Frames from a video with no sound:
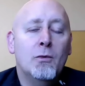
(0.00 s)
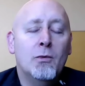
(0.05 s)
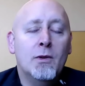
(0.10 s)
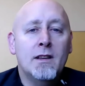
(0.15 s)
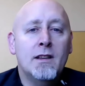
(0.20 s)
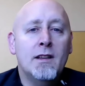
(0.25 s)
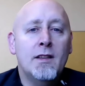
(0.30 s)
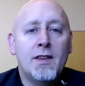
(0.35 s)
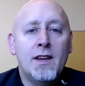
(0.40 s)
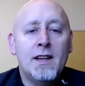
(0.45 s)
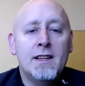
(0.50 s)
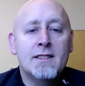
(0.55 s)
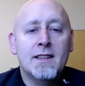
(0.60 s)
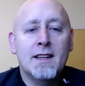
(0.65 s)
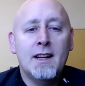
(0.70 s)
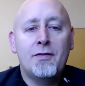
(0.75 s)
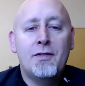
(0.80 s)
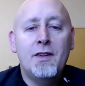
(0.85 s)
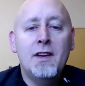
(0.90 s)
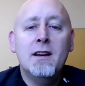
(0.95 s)
One of the things
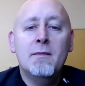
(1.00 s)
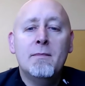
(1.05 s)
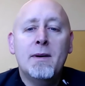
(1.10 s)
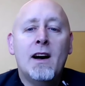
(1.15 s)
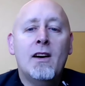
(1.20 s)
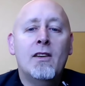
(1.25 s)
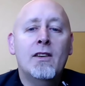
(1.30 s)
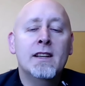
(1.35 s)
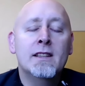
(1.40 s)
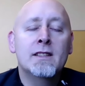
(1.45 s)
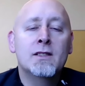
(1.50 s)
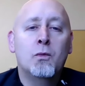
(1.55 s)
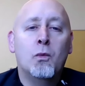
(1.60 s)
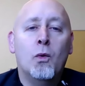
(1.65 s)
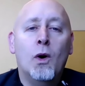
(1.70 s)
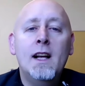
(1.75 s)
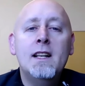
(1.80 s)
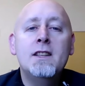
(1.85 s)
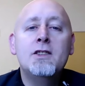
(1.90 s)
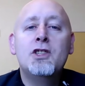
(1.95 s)
that I think about is
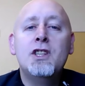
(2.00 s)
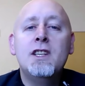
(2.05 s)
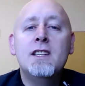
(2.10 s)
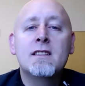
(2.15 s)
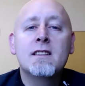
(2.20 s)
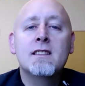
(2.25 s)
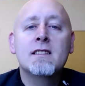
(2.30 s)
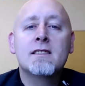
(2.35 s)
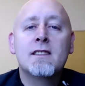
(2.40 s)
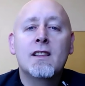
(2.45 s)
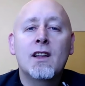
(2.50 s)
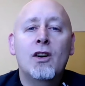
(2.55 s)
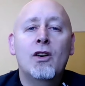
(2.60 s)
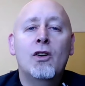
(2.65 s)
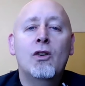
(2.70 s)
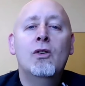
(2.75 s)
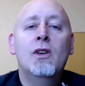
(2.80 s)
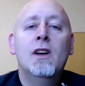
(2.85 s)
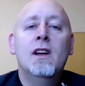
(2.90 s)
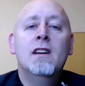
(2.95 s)
what Jesus,
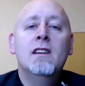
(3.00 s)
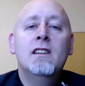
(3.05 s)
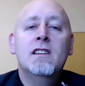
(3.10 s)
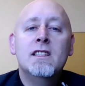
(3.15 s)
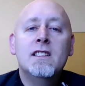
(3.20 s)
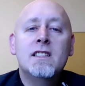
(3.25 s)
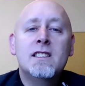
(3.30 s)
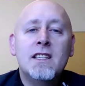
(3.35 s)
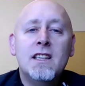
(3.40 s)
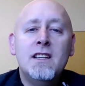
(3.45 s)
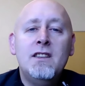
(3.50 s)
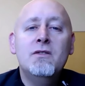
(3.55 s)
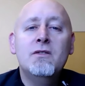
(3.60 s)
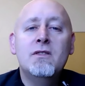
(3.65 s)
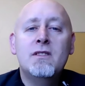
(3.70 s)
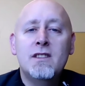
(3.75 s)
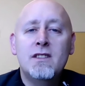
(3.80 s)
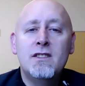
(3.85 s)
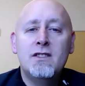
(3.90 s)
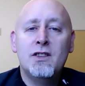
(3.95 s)
though,
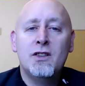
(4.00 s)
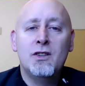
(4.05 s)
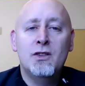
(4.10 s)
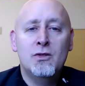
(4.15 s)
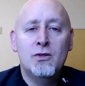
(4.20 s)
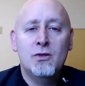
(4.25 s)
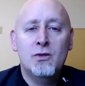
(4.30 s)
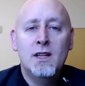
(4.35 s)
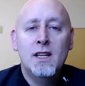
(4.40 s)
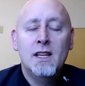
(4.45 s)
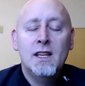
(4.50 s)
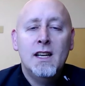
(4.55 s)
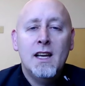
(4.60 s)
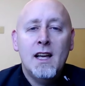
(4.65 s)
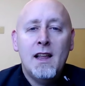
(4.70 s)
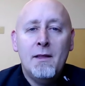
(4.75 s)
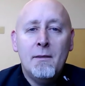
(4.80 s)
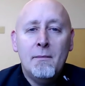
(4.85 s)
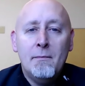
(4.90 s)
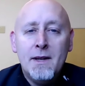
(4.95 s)
continues to do
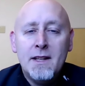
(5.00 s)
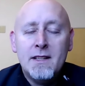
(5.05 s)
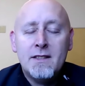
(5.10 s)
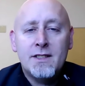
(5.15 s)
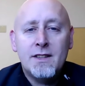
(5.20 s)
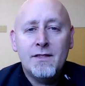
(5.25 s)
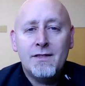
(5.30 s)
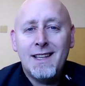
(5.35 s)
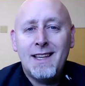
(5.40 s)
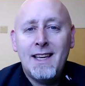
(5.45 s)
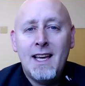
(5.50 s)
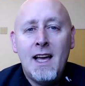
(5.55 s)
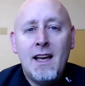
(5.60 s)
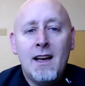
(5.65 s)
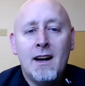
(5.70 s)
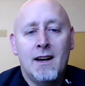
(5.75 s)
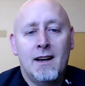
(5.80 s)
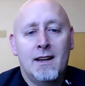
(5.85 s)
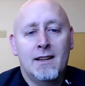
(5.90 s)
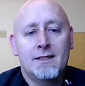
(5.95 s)
in the midst of the
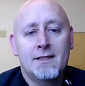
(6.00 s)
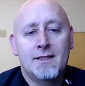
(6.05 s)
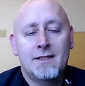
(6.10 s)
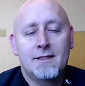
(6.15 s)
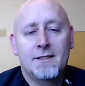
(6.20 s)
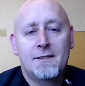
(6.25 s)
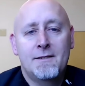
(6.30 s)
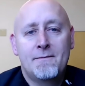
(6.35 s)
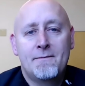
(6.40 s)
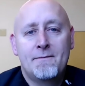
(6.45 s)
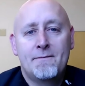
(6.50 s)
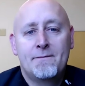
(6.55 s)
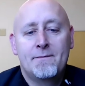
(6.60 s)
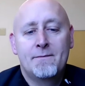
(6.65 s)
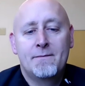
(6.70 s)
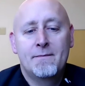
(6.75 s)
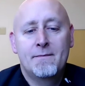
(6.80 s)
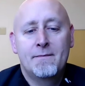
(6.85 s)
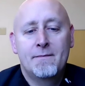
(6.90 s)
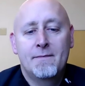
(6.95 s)
chaos.
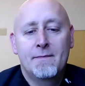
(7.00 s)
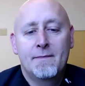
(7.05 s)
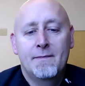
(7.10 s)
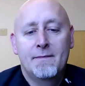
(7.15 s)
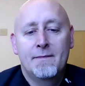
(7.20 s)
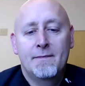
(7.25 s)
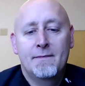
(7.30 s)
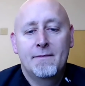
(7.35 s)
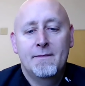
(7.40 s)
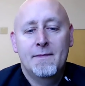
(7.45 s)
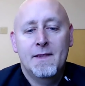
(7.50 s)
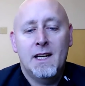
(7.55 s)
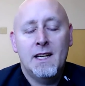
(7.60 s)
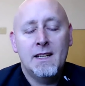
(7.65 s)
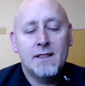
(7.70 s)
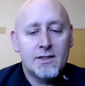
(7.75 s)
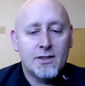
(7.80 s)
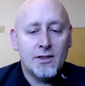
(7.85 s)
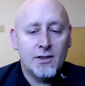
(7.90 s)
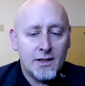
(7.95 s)

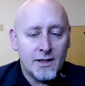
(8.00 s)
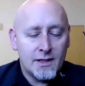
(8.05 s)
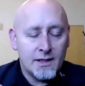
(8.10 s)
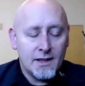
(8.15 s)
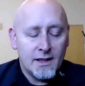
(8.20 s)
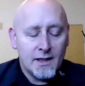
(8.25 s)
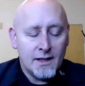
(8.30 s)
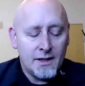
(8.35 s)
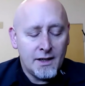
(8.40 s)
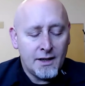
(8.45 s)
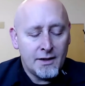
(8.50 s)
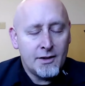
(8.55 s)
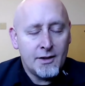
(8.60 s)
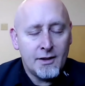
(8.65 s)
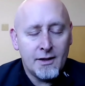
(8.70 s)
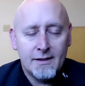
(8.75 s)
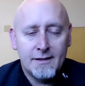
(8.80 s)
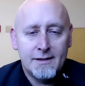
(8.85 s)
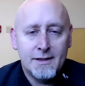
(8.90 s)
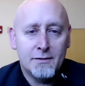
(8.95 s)
I started
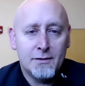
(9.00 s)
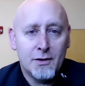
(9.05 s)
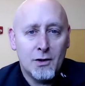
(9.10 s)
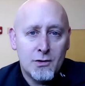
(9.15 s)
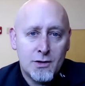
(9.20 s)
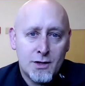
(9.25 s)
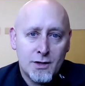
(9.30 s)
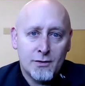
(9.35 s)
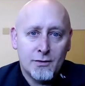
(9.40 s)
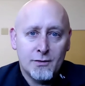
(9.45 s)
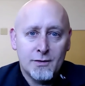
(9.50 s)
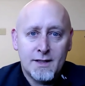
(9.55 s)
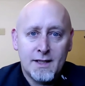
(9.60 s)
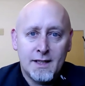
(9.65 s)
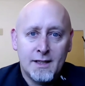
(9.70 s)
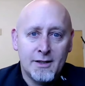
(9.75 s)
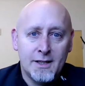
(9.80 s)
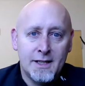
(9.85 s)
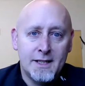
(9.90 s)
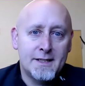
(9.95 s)
another devotional
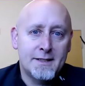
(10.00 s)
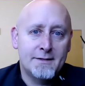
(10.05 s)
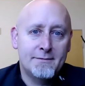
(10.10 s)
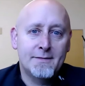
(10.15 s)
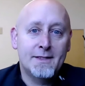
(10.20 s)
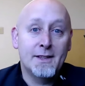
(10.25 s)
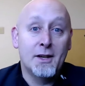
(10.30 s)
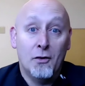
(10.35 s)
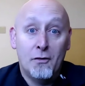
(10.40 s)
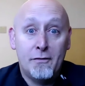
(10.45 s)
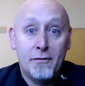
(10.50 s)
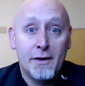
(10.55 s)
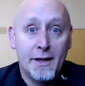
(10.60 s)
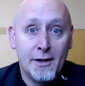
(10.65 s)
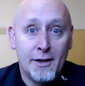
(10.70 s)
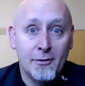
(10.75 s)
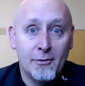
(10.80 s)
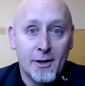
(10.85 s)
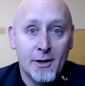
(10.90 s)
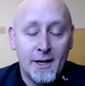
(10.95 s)
series, go
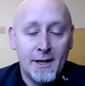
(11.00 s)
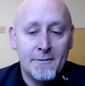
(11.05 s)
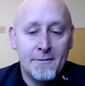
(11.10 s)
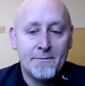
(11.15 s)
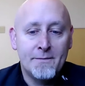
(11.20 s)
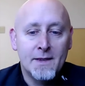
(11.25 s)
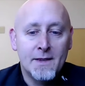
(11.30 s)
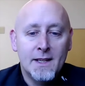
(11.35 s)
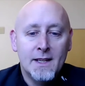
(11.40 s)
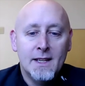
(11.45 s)
figure, right?